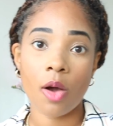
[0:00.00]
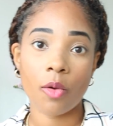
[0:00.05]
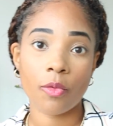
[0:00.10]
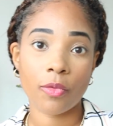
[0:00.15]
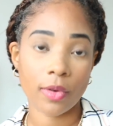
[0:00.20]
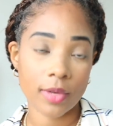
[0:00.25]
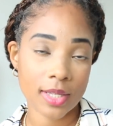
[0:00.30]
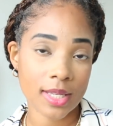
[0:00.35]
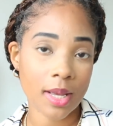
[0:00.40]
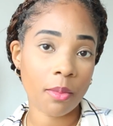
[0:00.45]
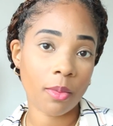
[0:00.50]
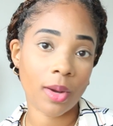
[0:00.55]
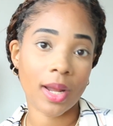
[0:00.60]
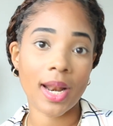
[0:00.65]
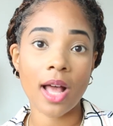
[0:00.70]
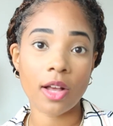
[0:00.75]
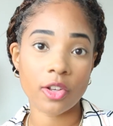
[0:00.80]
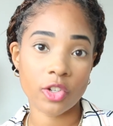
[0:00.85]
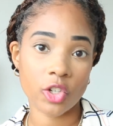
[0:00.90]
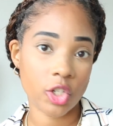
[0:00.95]
for someone
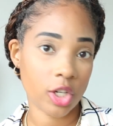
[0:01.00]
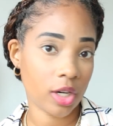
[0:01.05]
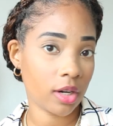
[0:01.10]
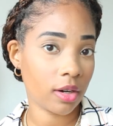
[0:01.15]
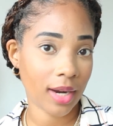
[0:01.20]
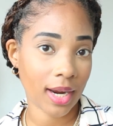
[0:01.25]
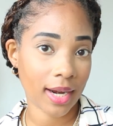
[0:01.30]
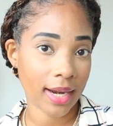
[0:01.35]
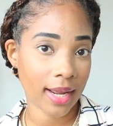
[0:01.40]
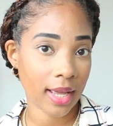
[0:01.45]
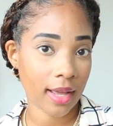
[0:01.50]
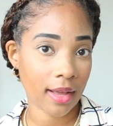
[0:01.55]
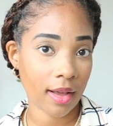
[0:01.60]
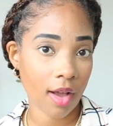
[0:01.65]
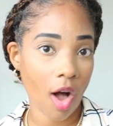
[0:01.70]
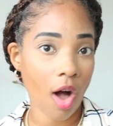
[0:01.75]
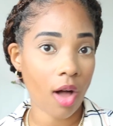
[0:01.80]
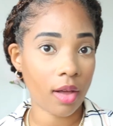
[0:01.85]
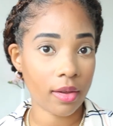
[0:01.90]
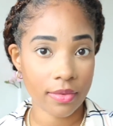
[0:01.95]
else generating
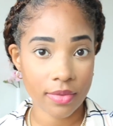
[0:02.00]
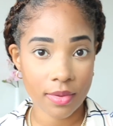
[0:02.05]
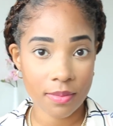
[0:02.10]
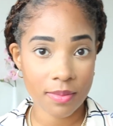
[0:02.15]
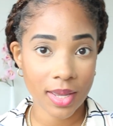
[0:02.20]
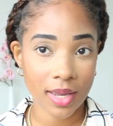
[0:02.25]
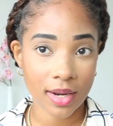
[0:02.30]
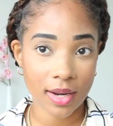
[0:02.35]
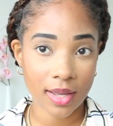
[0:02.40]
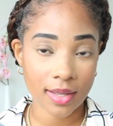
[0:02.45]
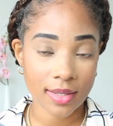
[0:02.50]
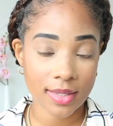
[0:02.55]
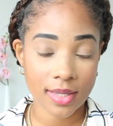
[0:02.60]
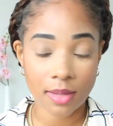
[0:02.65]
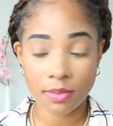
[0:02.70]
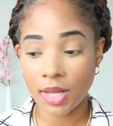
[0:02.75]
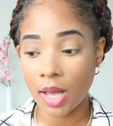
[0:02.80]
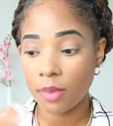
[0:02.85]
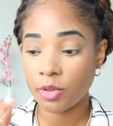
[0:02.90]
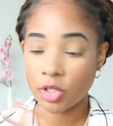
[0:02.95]
all of the meetings.
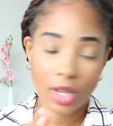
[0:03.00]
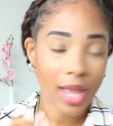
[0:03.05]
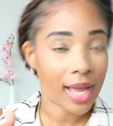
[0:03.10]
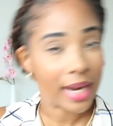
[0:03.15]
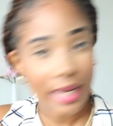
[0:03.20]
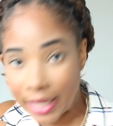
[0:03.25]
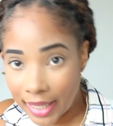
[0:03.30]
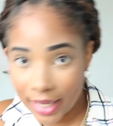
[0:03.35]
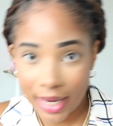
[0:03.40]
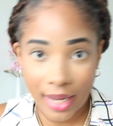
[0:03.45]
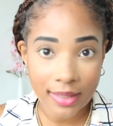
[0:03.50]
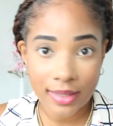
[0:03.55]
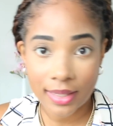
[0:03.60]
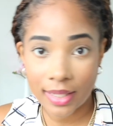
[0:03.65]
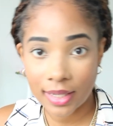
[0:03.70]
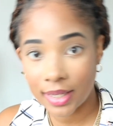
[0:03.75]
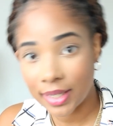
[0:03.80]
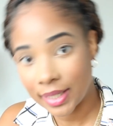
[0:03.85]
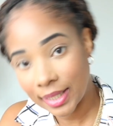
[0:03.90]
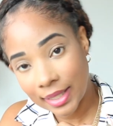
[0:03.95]
Sometimes you got to get out
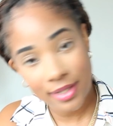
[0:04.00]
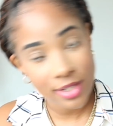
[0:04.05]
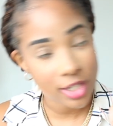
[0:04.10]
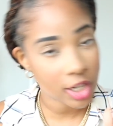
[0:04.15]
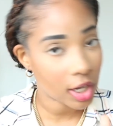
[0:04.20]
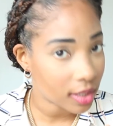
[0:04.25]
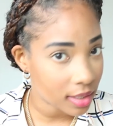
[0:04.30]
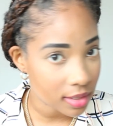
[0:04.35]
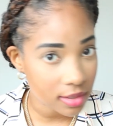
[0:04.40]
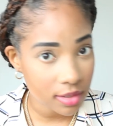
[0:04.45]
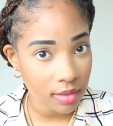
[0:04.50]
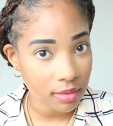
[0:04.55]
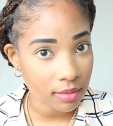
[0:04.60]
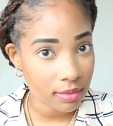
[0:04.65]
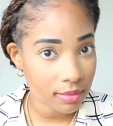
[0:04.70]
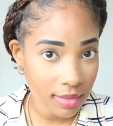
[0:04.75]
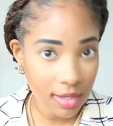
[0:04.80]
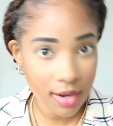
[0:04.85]
there and get dirty too,